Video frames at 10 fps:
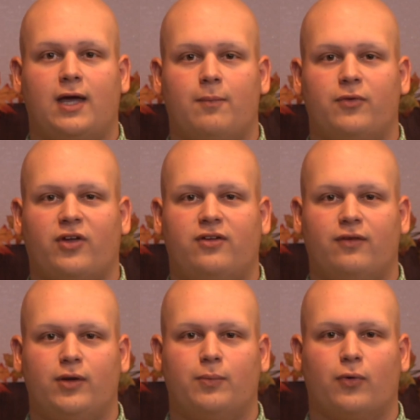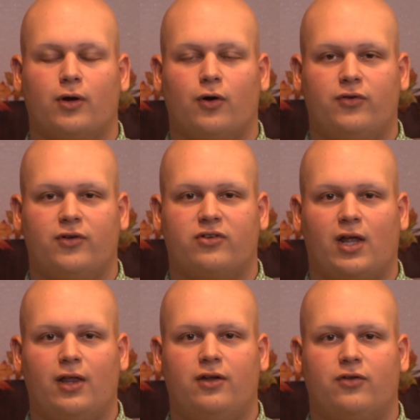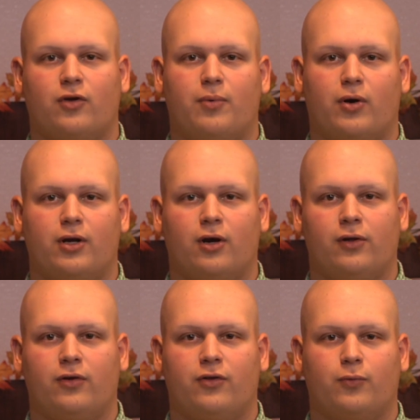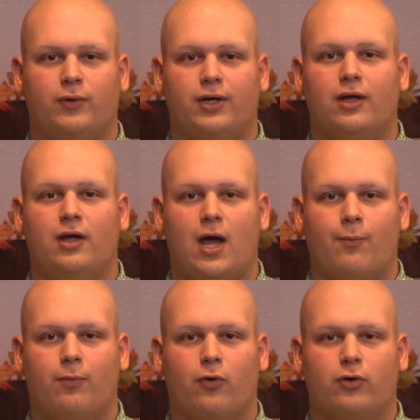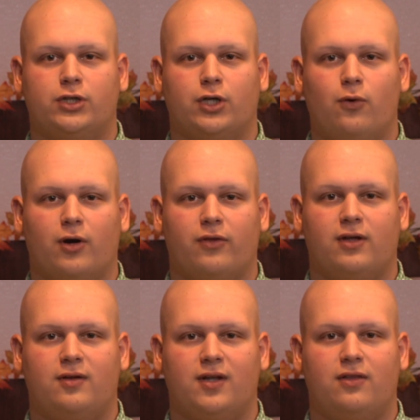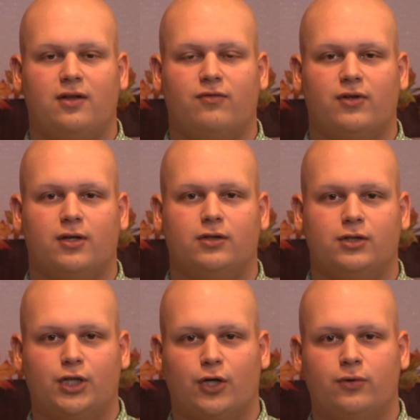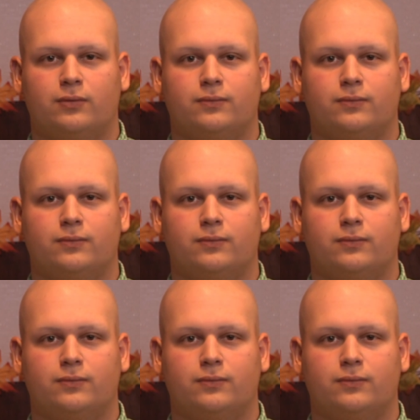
Campus Activity Board hosted a silent disco party earlier this week, and reporter Joe Worthy attended the event. Joe?